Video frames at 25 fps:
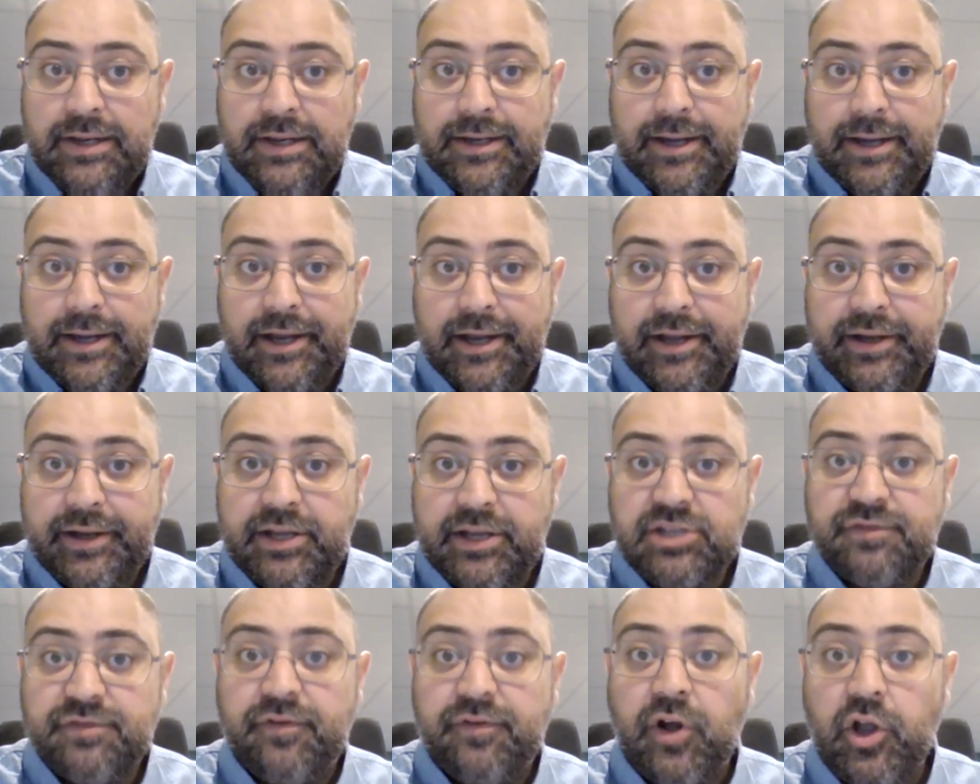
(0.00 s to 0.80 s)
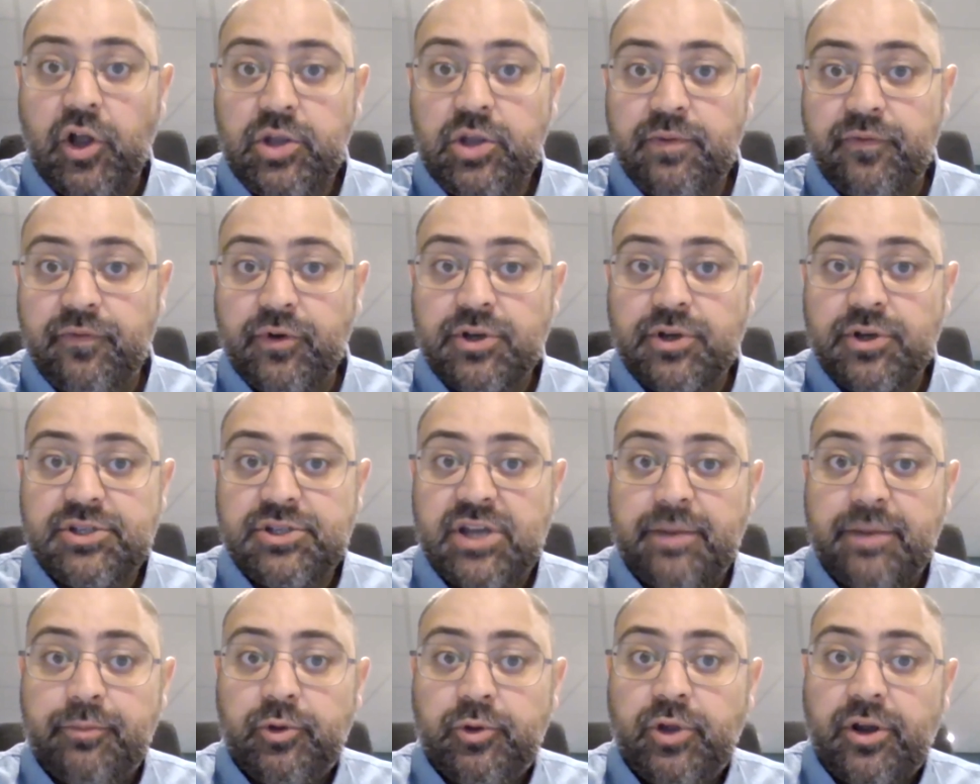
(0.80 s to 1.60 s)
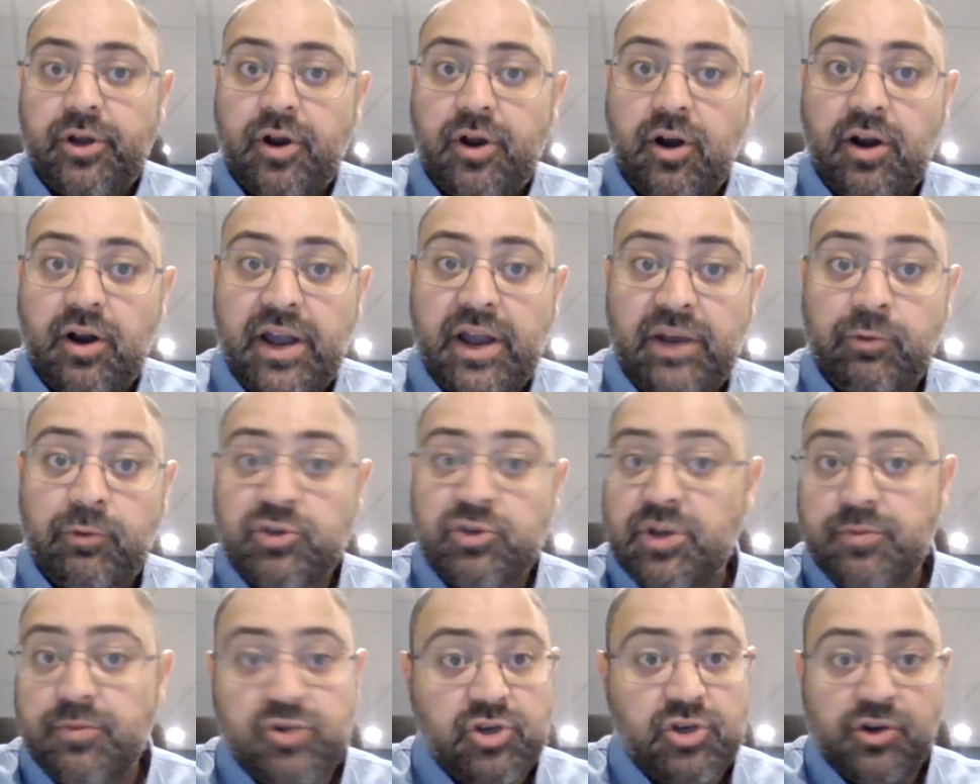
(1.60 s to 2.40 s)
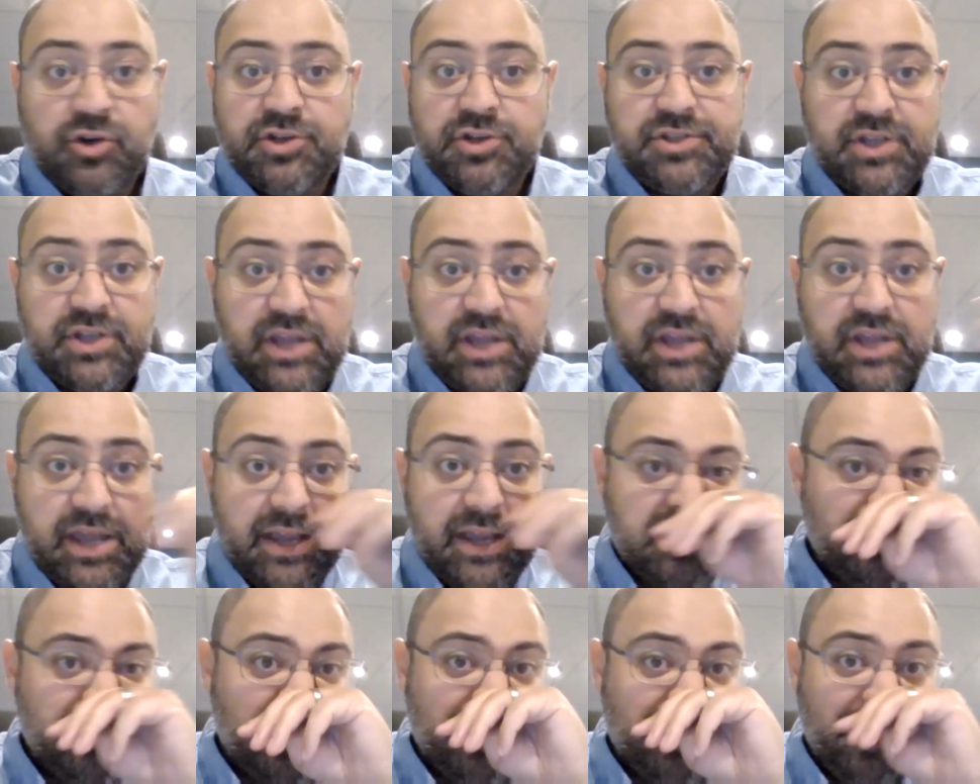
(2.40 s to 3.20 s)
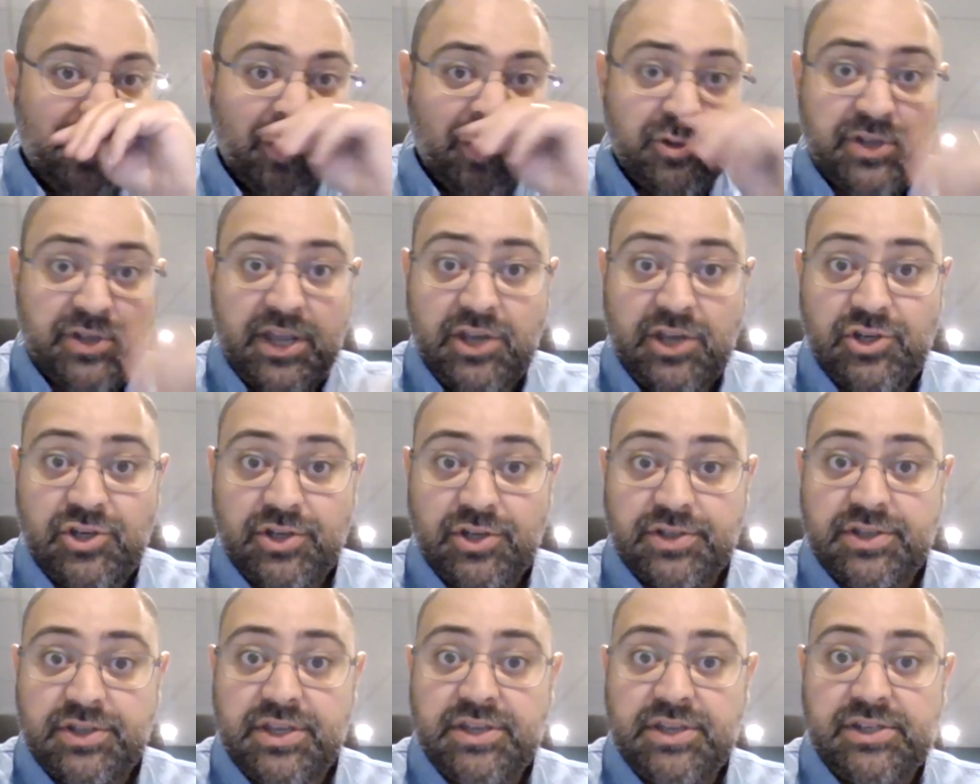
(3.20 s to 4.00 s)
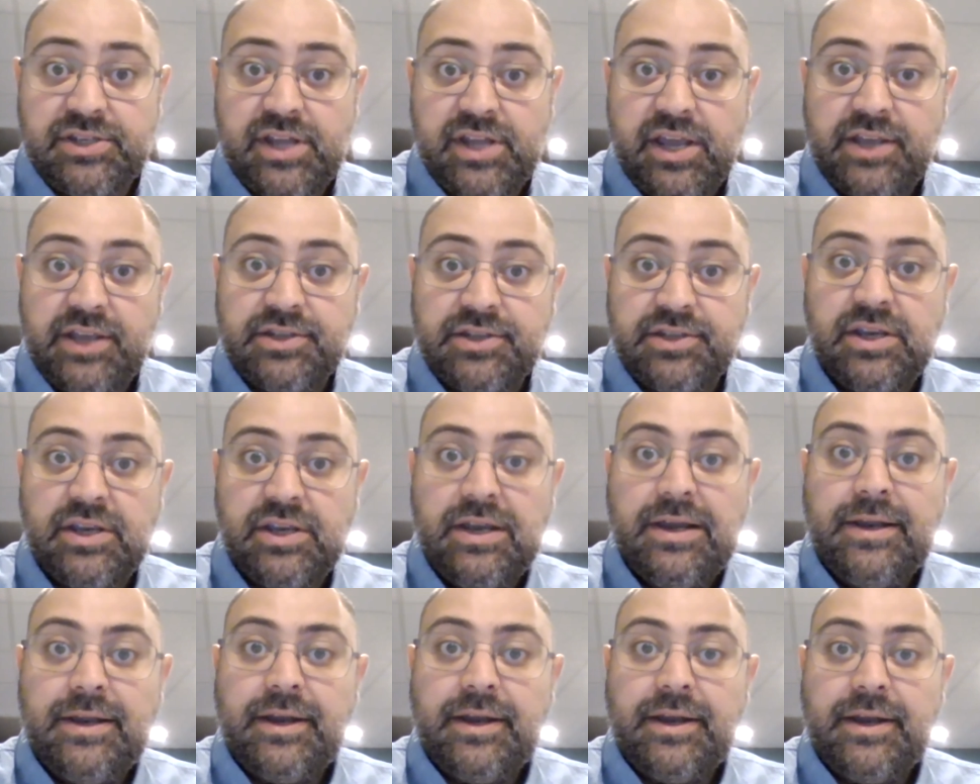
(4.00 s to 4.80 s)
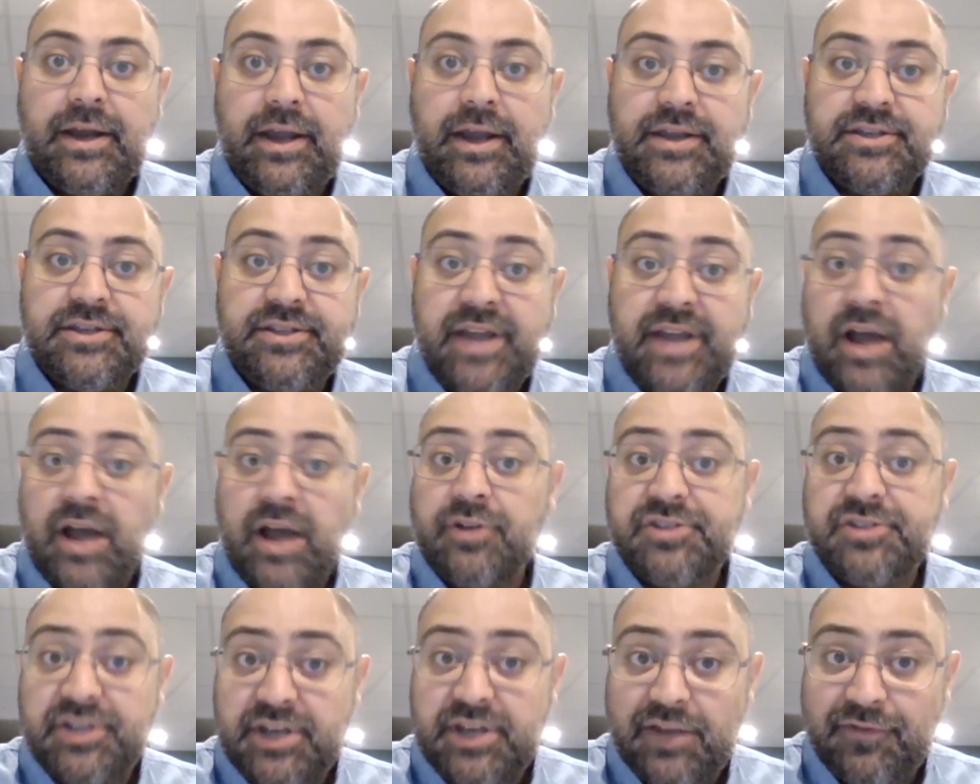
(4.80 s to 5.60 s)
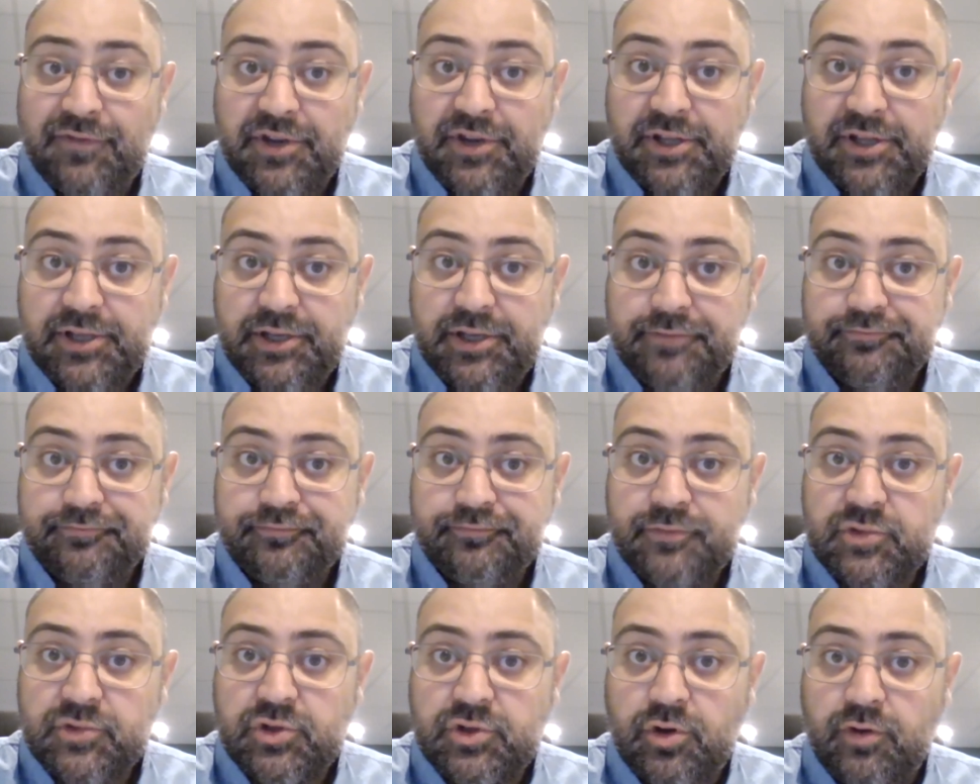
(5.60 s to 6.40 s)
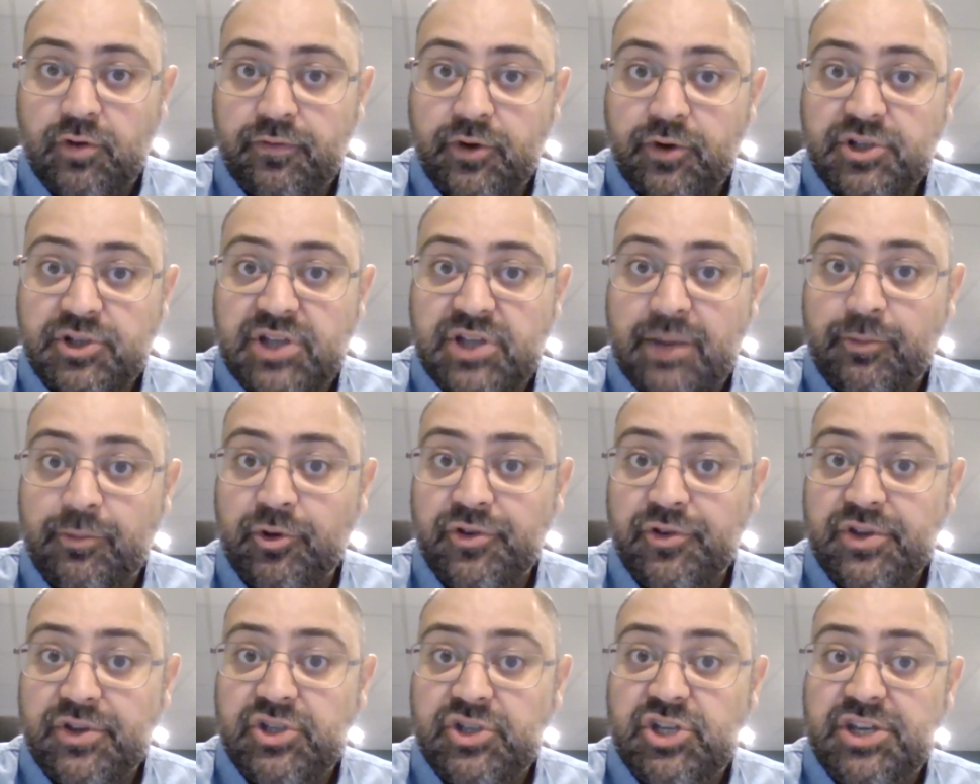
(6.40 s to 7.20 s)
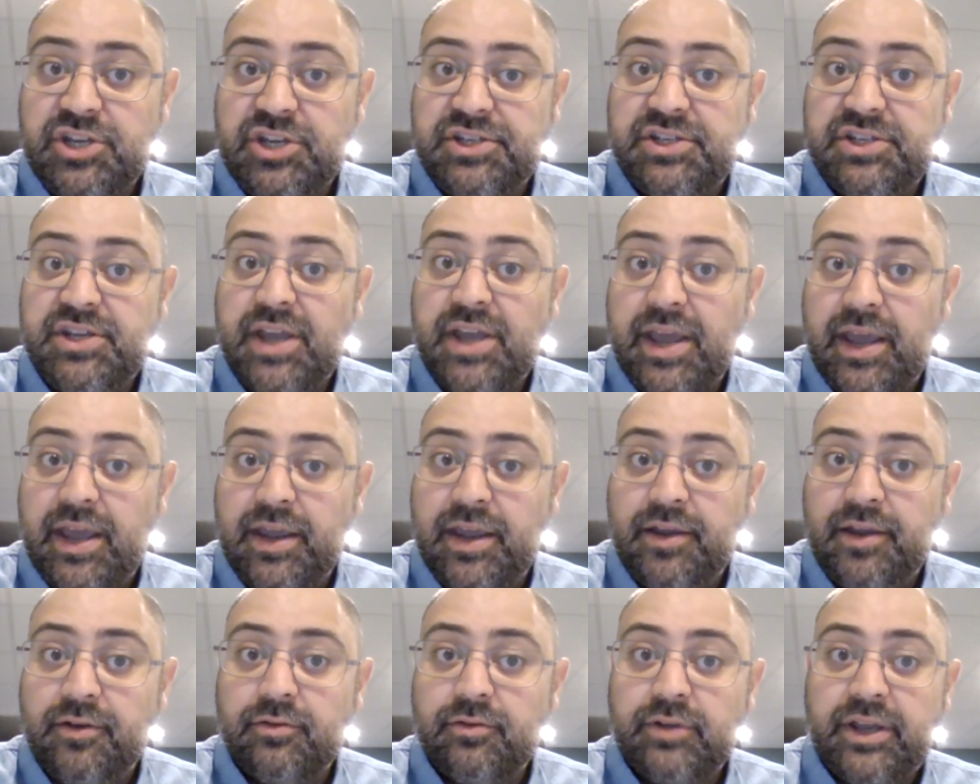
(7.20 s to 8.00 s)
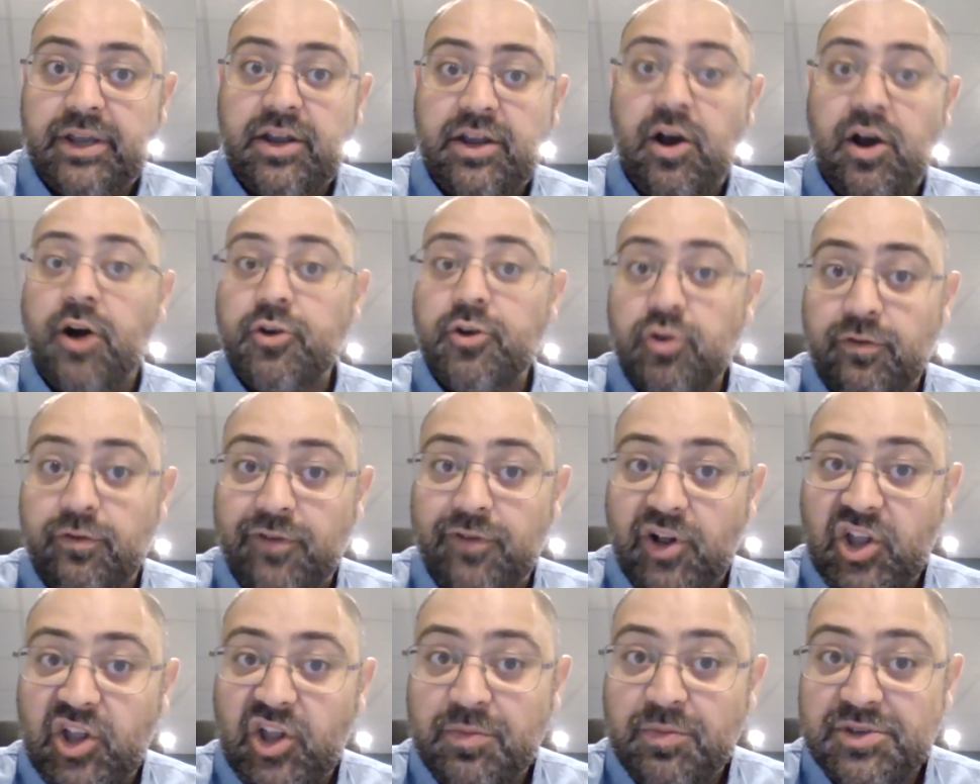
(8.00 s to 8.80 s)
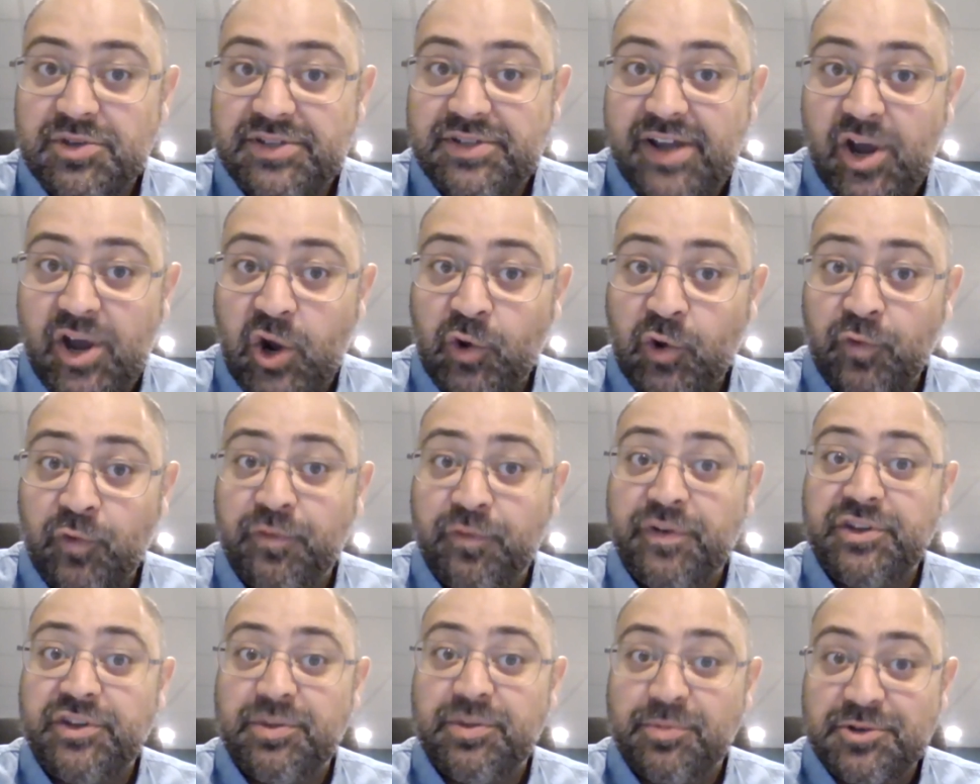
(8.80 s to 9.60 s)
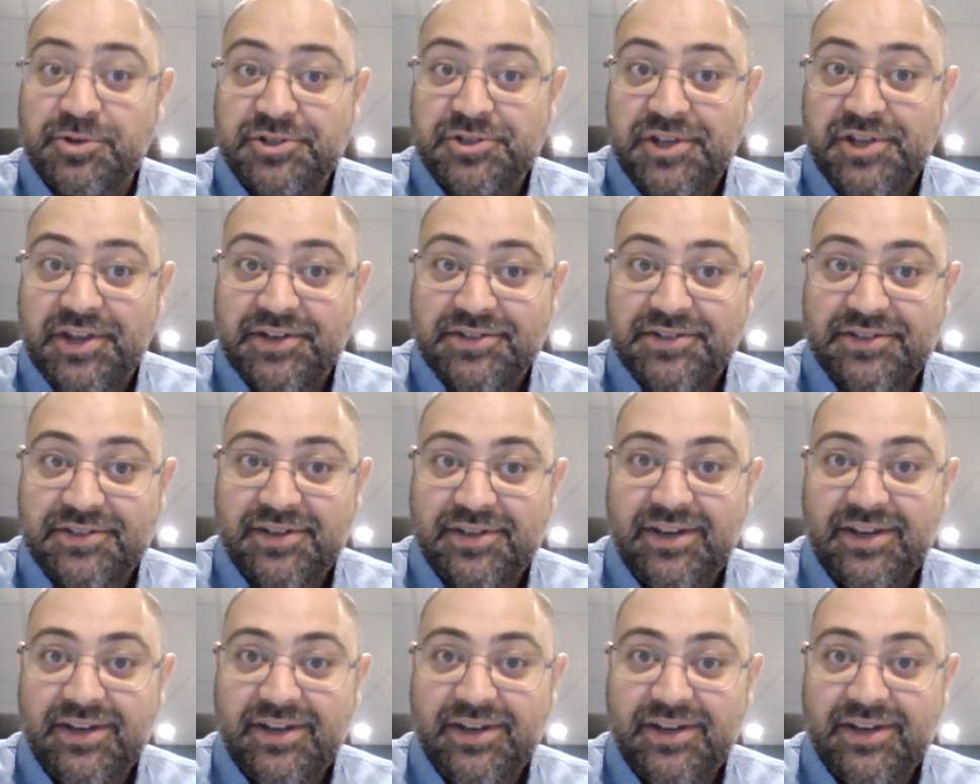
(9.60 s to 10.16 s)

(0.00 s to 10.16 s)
Because volume, for example, on our end, which I'm sure is the case with most agents these days, is down significantly. So, for example, in the GTA, condo volume is down over 50%